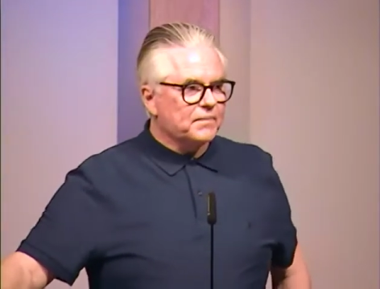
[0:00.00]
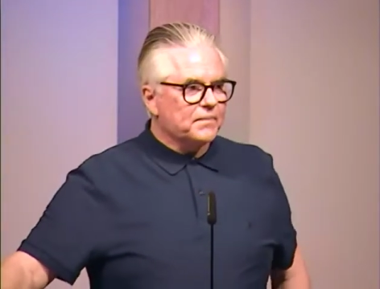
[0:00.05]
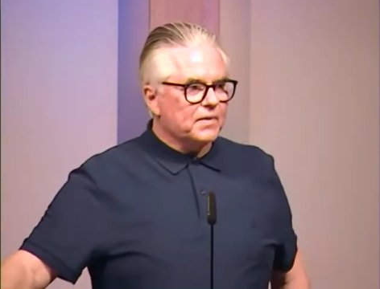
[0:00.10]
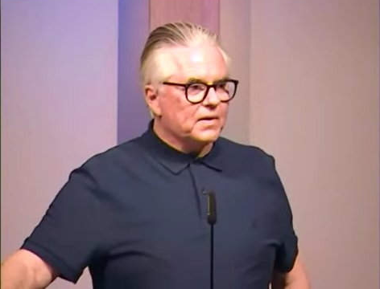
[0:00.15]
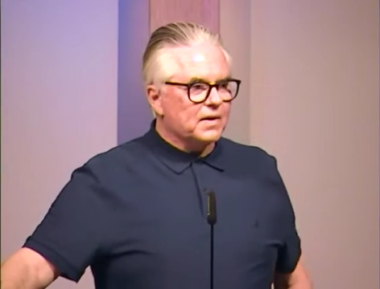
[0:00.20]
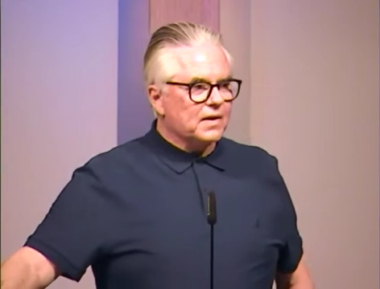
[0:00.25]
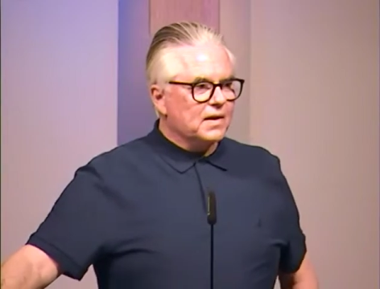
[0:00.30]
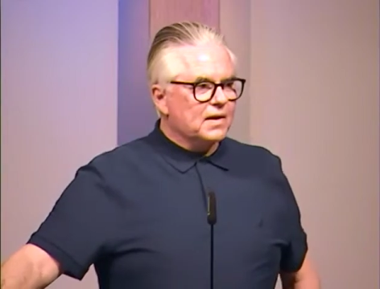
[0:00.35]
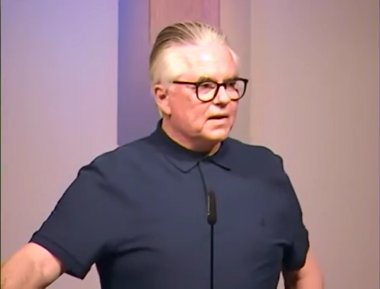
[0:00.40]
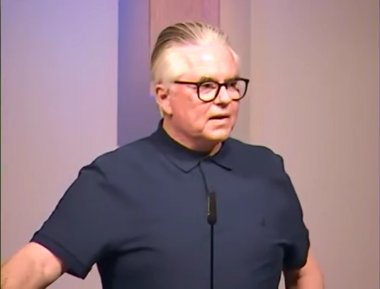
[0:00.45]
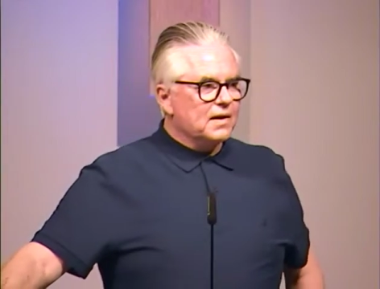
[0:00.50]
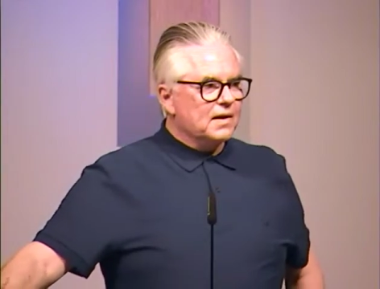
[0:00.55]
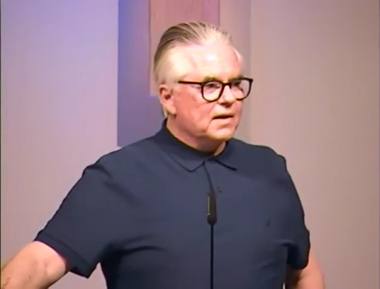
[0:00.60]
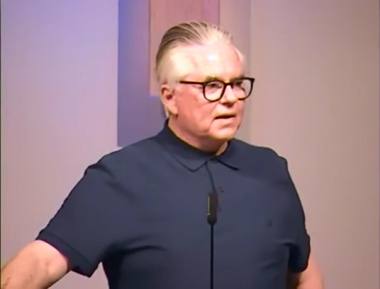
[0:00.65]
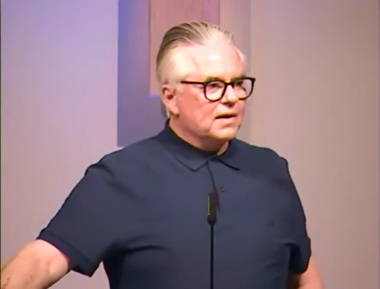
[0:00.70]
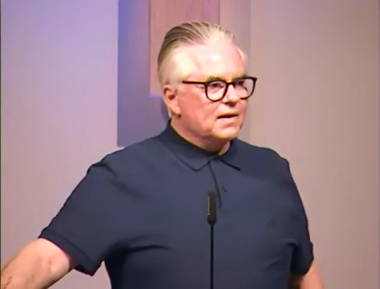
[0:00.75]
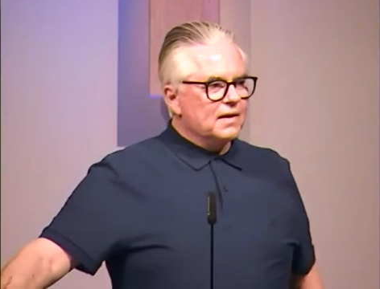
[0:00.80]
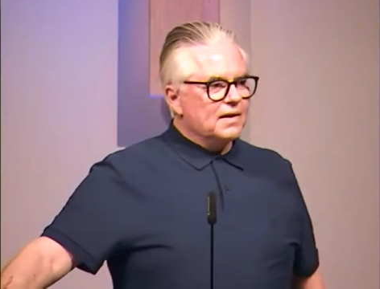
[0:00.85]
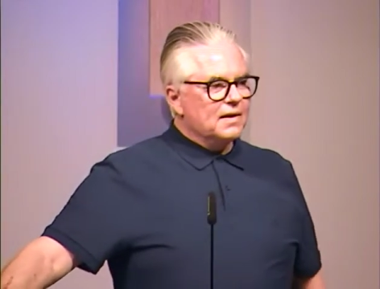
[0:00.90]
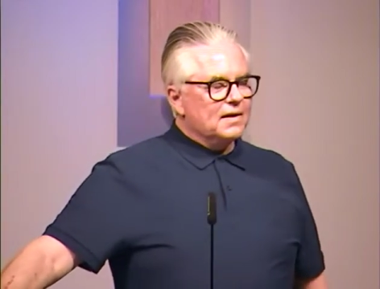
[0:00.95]

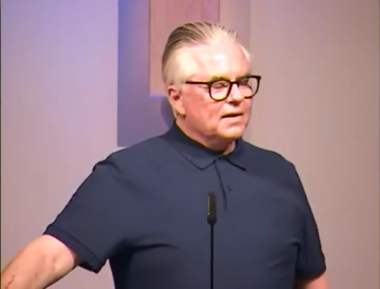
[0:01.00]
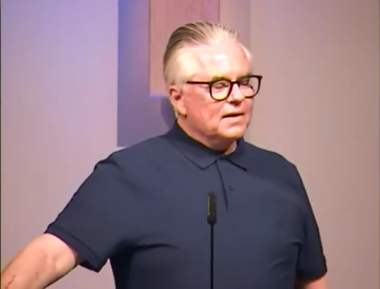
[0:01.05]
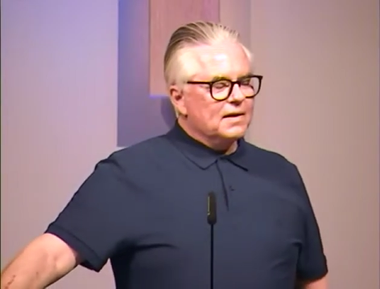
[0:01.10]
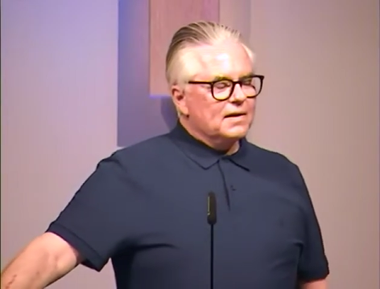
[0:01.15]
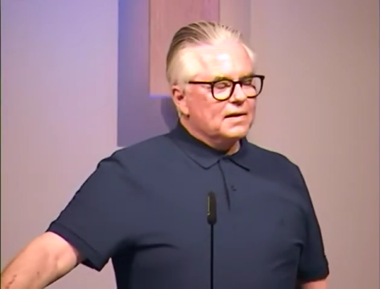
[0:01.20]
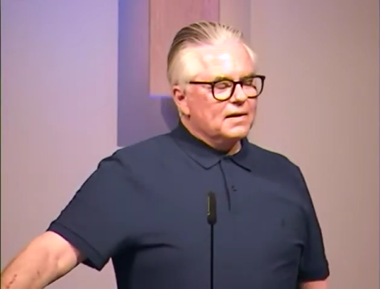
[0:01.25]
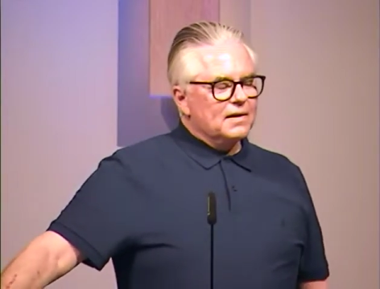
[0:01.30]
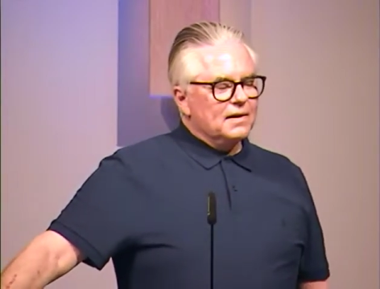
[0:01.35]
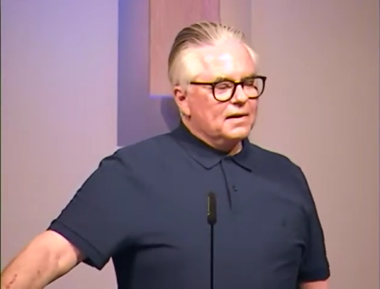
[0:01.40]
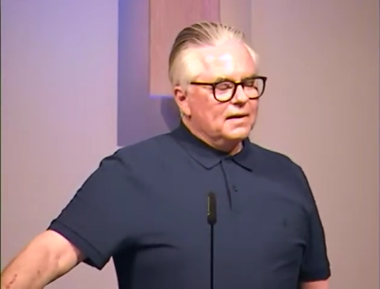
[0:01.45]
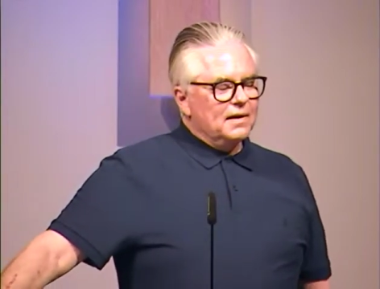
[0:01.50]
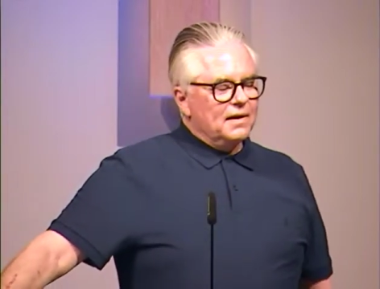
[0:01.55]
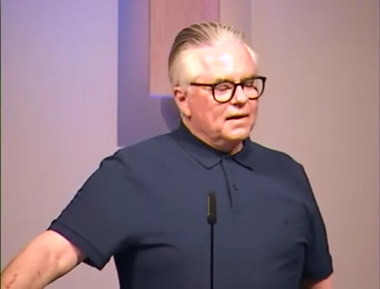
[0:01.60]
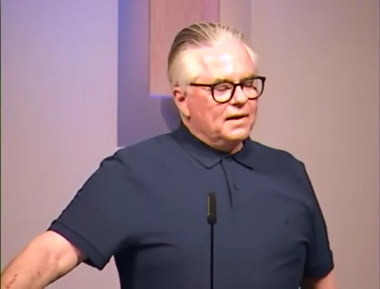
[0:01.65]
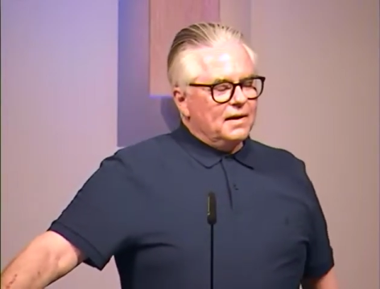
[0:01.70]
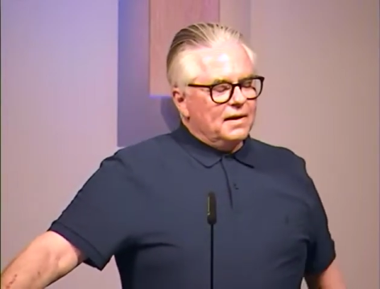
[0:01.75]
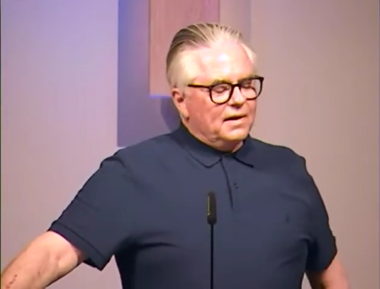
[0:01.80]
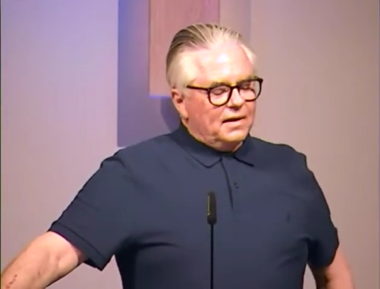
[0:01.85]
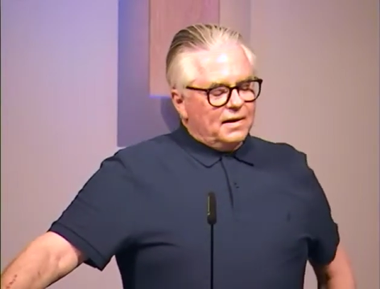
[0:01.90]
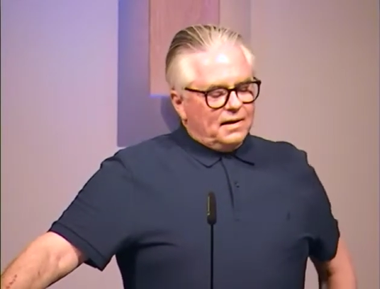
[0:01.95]
No one is speaking in this clip.